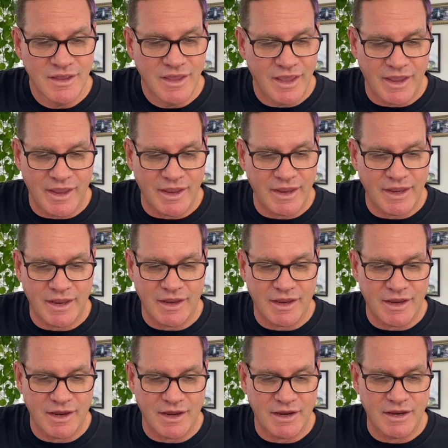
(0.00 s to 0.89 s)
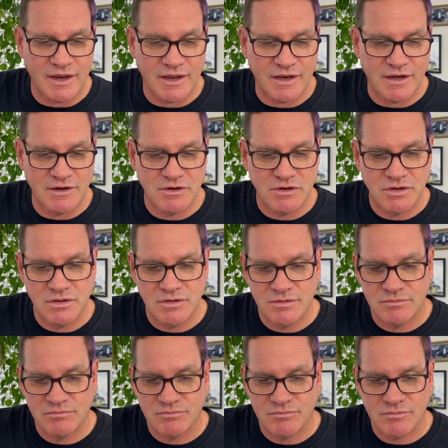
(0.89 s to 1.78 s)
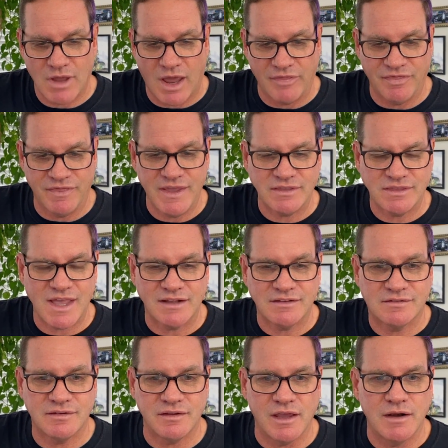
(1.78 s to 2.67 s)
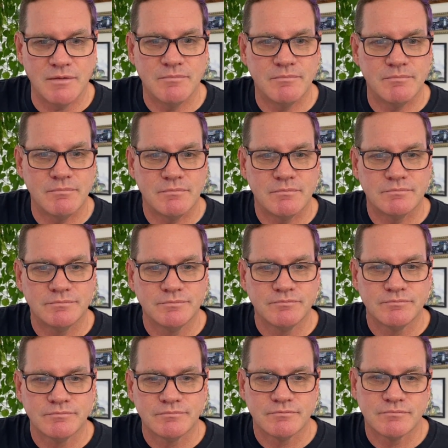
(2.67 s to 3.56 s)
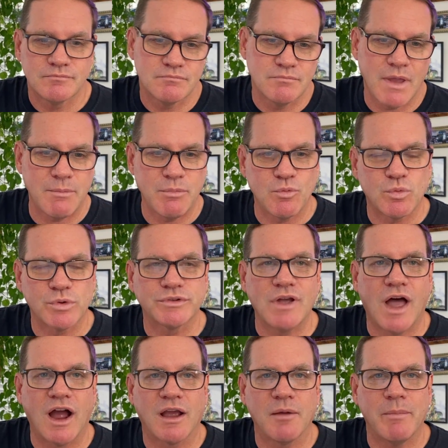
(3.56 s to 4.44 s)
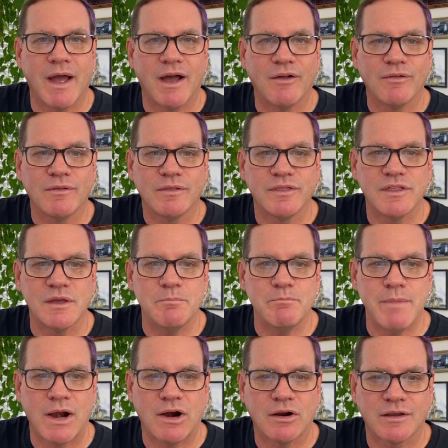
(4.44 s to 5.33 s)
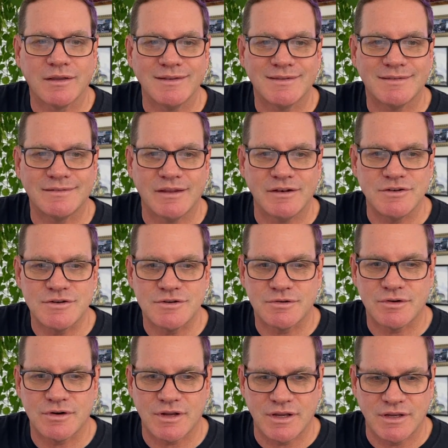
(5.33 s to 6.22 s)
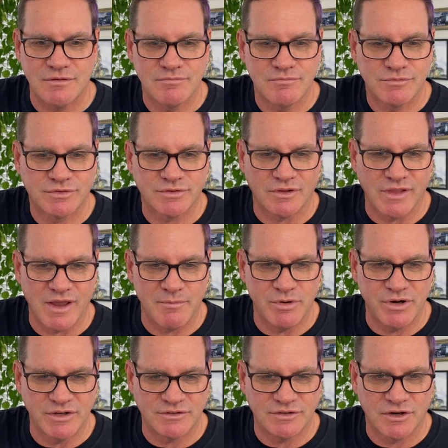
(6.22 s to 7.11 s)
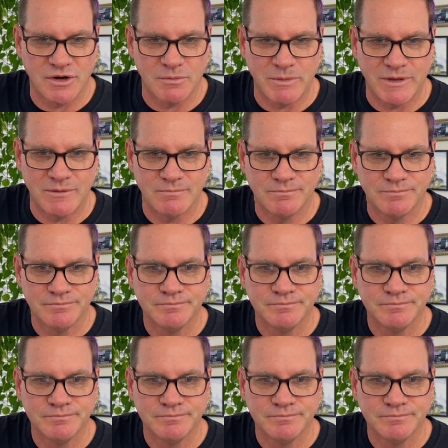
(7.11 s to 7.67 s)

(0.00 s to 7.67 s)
And I think that's it. Maybe we'll talk about the American Century Celebrity Tournament.